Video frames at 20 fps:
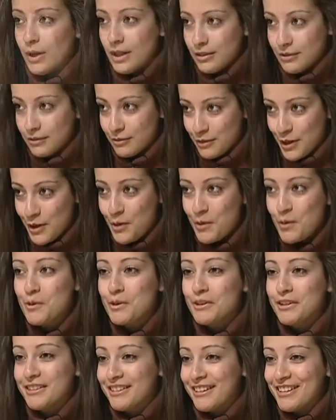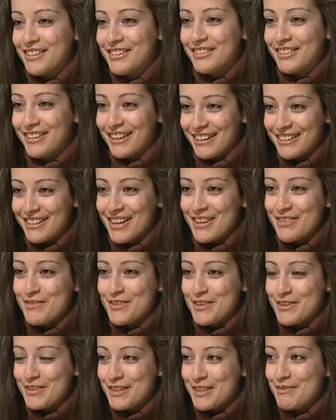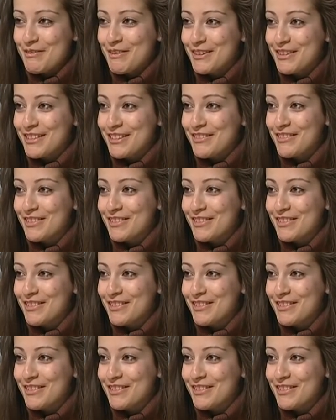Well, recorded. I don't like live music because